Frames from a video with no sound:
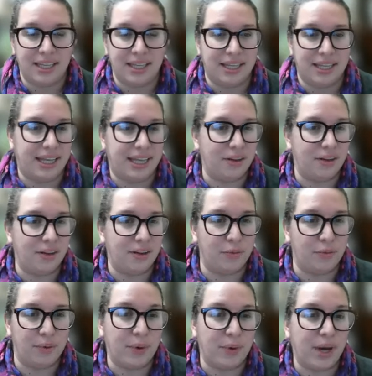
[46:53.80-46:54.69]
And
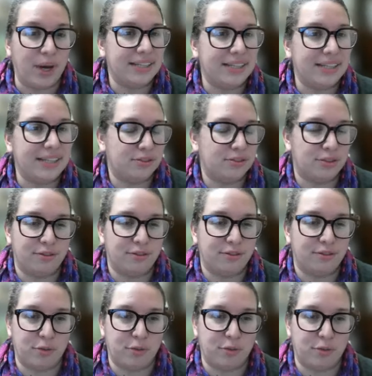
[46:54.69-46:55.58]
why is that sort of
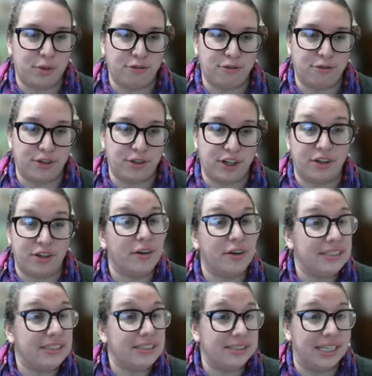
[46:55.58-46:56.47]
your preferred,
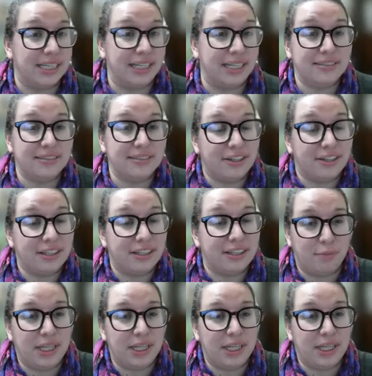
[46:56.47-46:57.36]
or is it? Is there actually
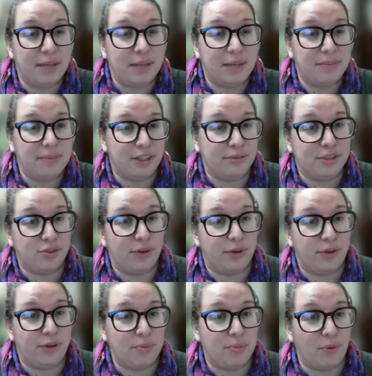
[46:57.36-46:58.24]
a medium that you
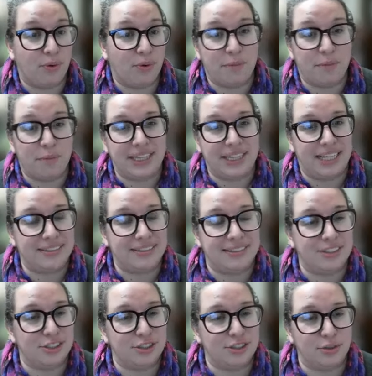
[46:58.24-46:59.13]
enjoy more, but this
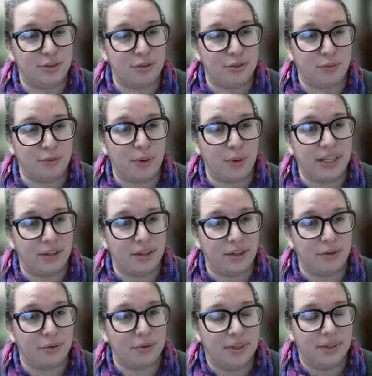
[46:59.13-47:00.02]
is just sort of what
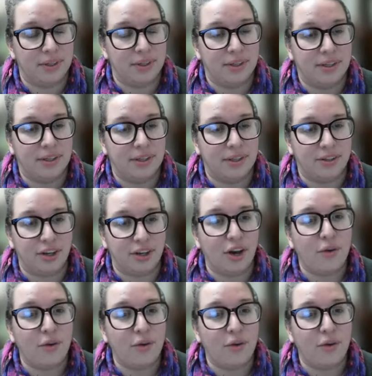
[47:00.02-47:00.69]
you go